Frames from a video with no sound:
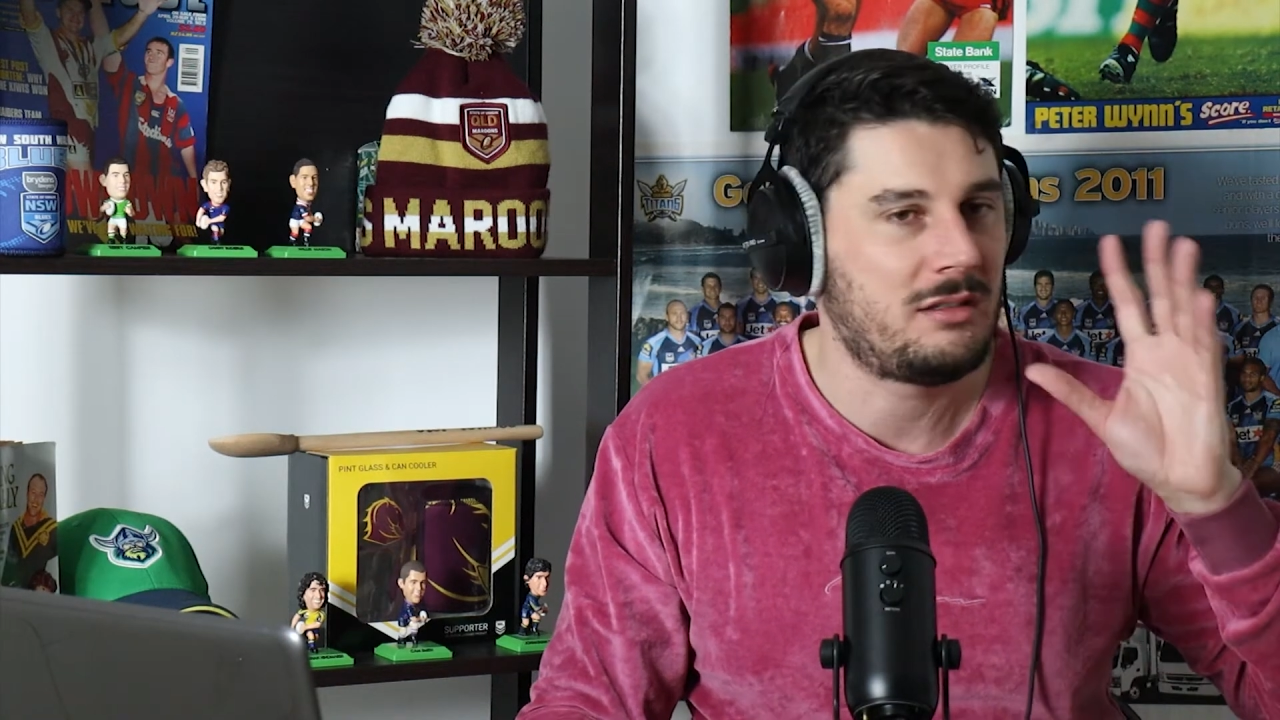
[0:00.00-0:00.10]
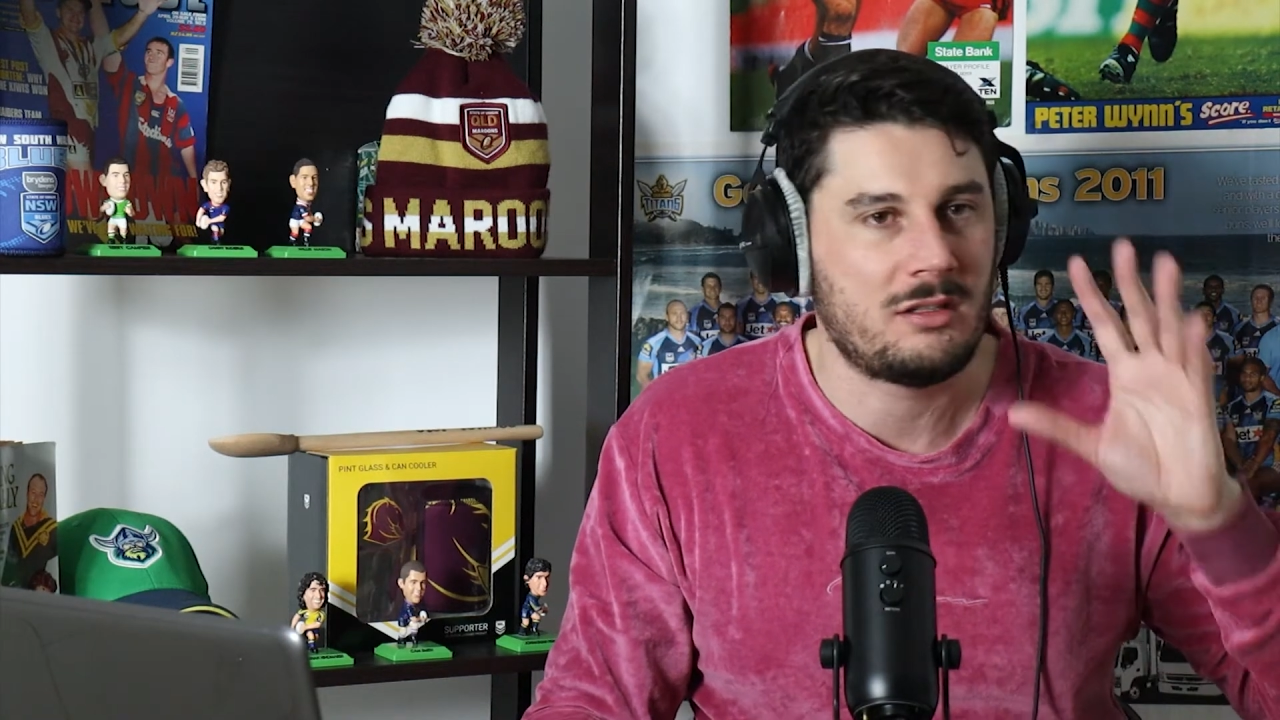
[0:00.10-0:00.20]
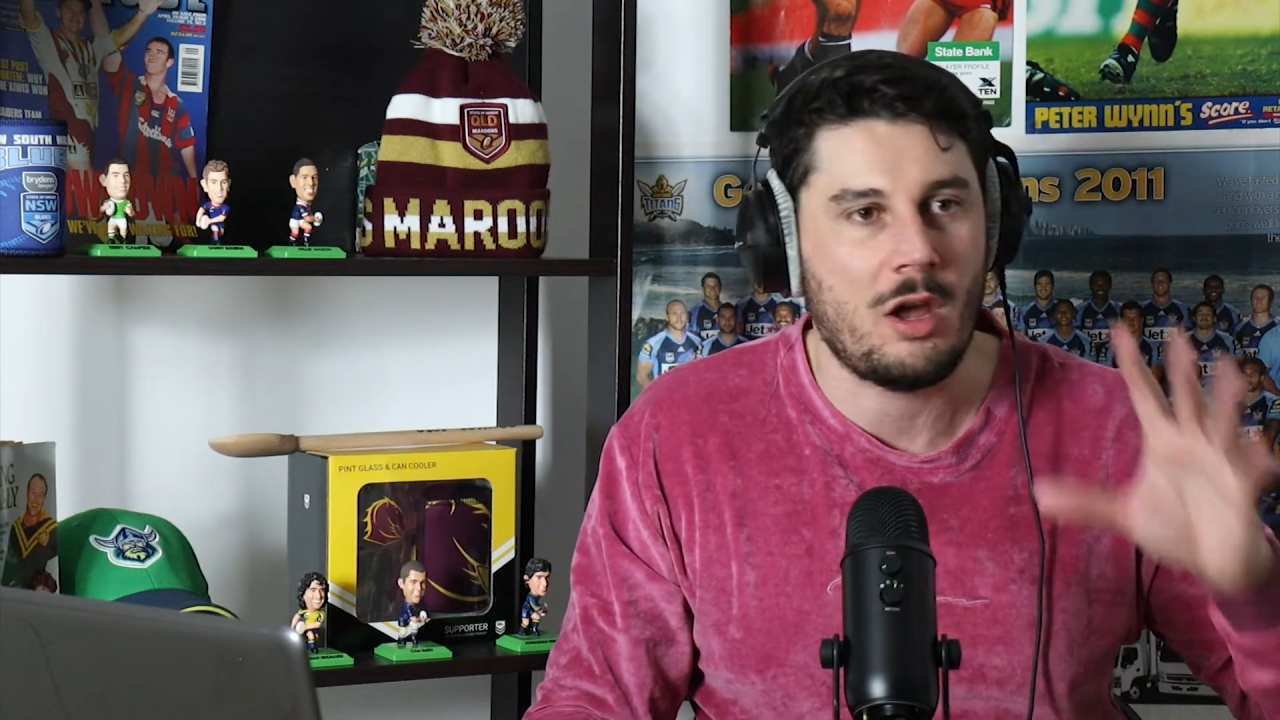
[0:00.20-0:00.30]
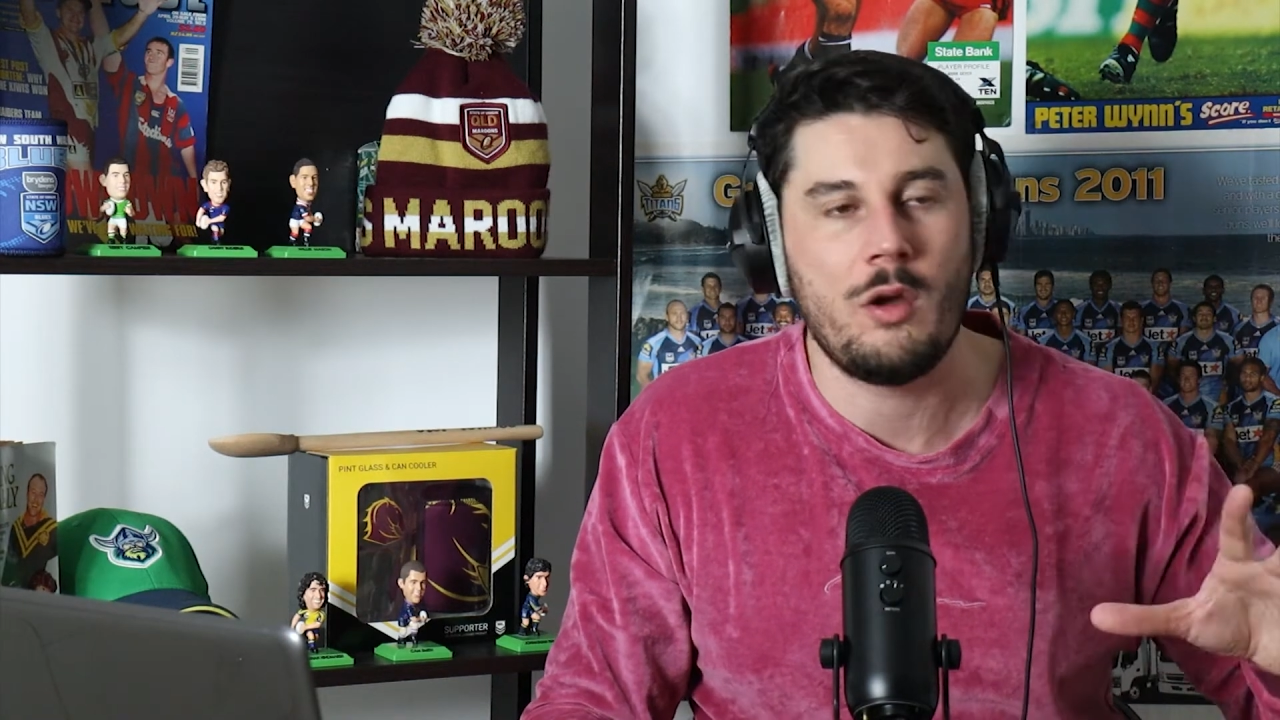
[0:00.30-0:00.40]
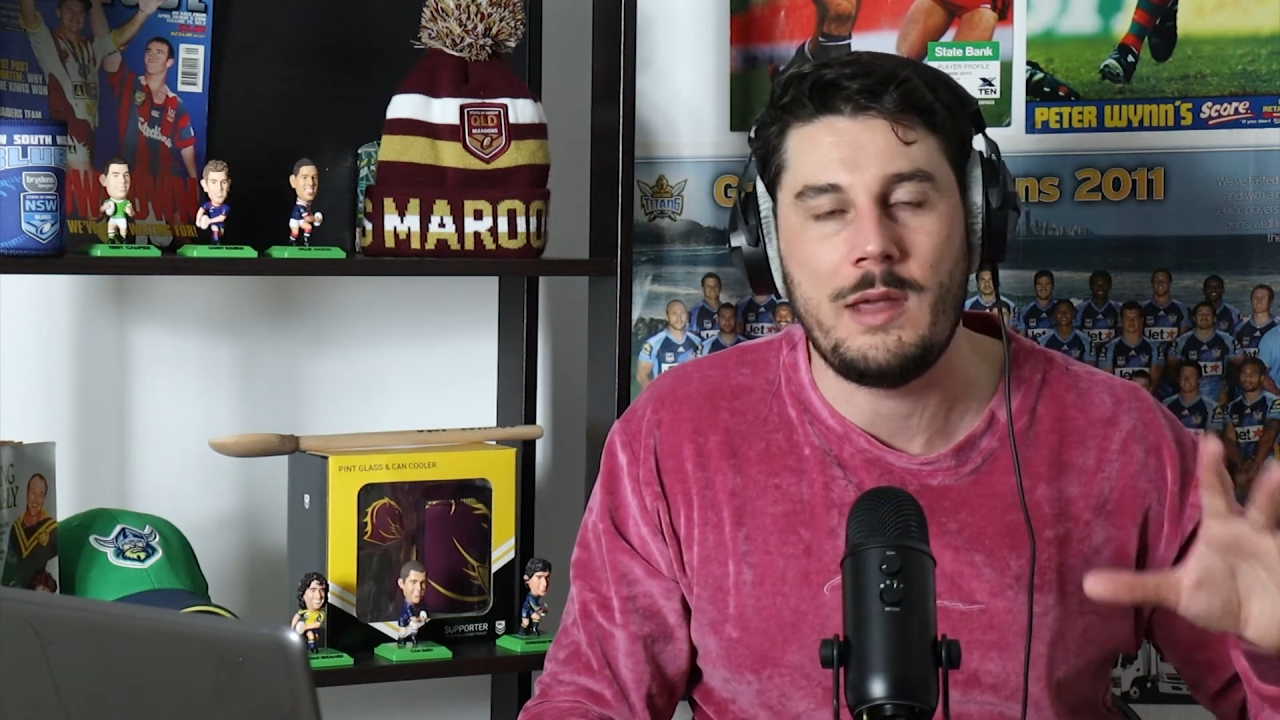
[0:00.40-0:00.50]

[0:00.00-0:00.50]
so